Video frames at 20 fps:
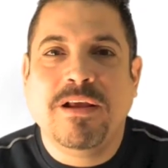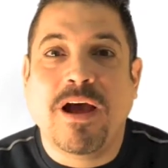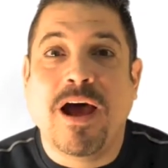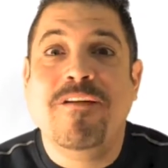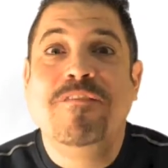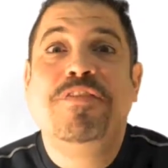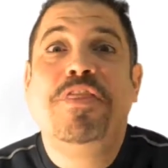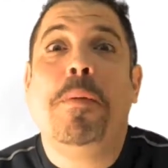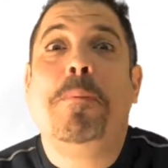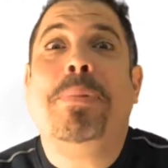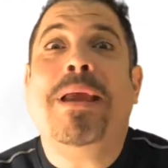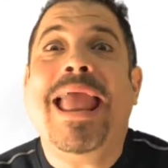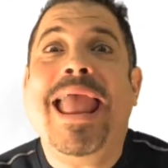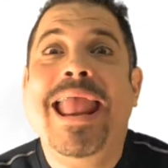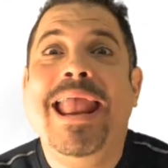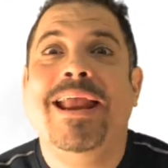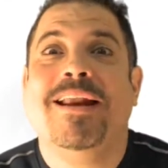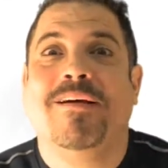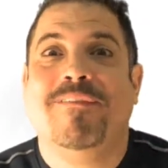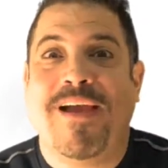of the
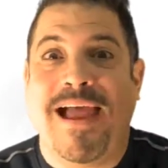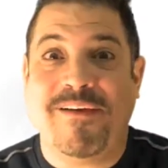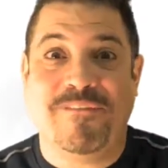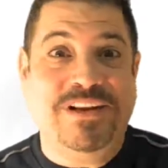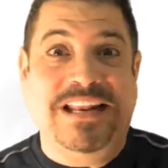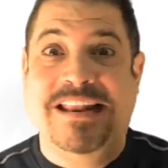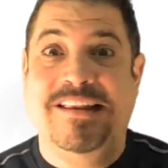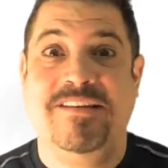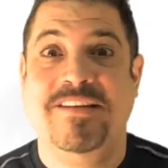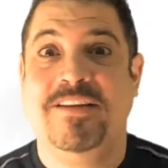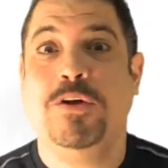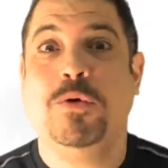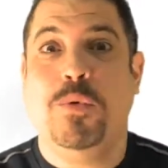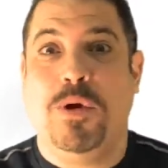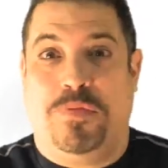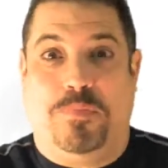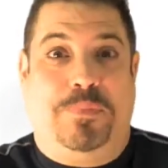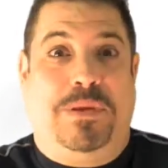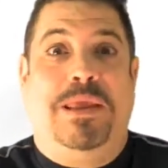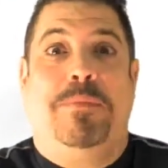pain of having to deal
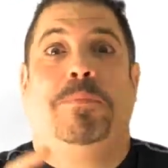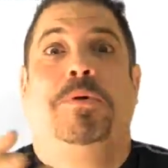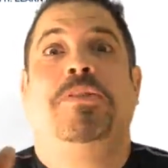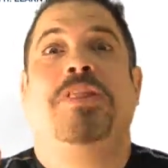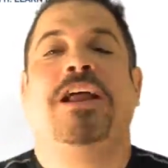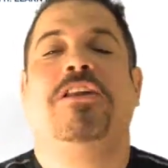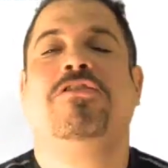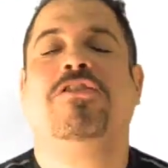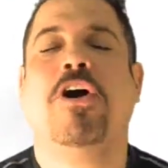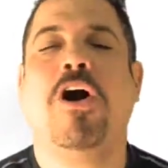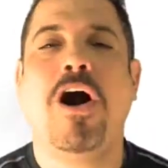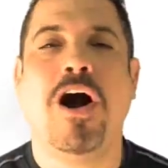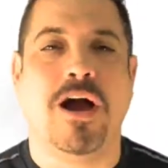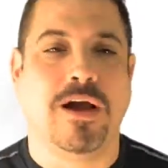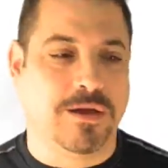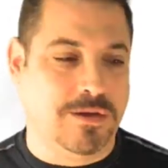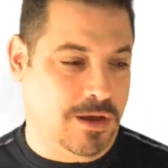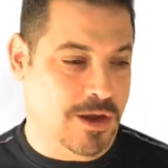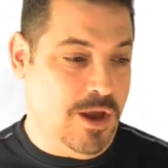with people that talk?